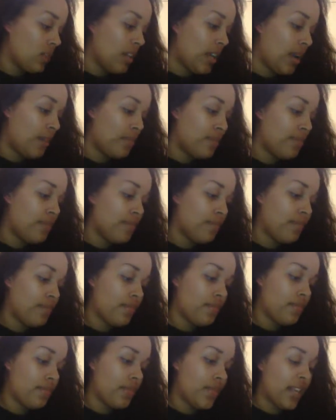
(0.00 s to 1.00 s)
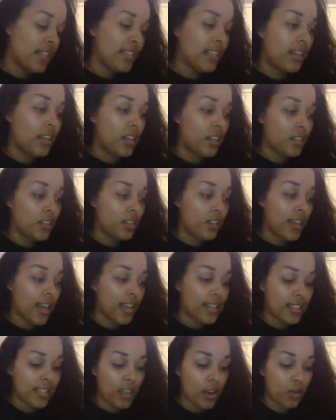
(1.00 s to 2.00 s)
Yep, that's it. So
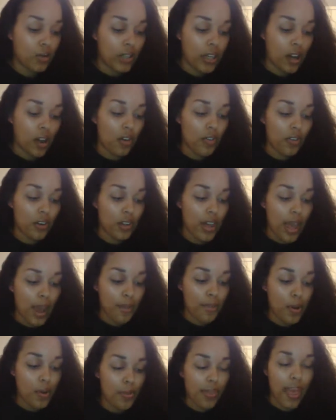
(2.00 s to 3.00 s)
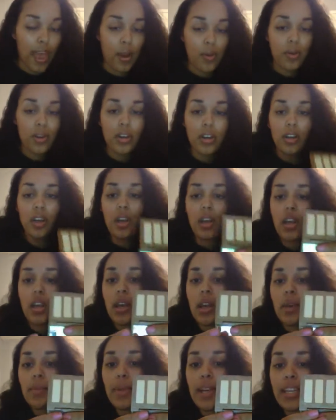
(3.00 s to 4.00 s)
that's the only overlap on that one.
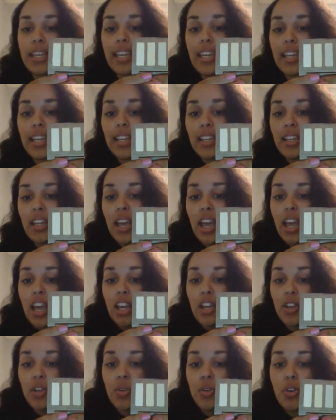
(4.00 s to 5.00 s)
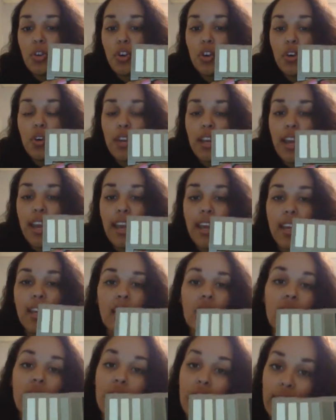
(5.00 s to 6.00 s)
But again, you can
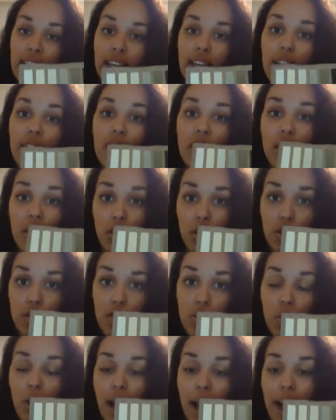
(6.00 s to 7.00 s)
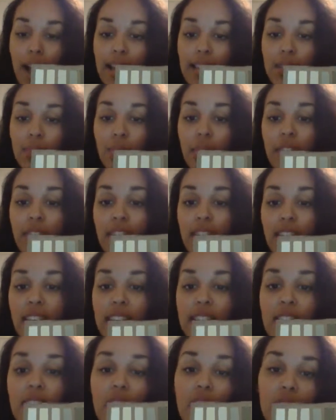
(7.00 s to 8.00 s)
create, again, neutral eyes with
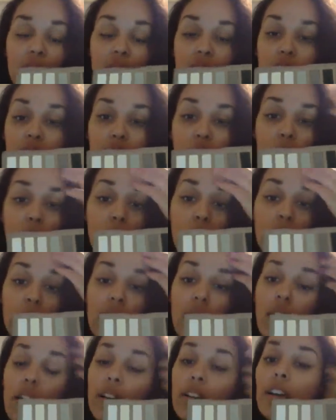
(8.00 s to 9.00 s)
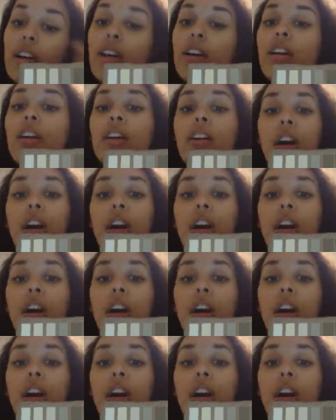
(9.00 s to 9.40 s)
this, you know, one color